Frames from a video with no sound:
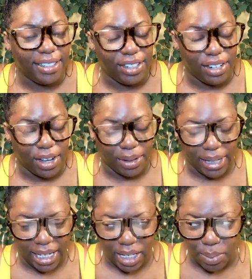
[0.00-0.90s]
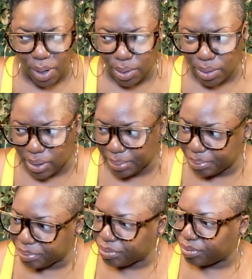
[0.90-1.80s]
in his posts
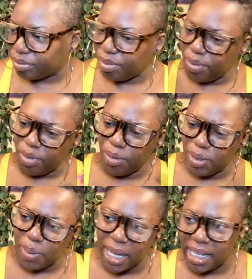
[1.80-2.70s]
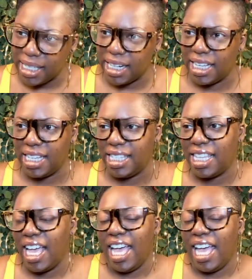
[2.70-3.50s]
responding to this.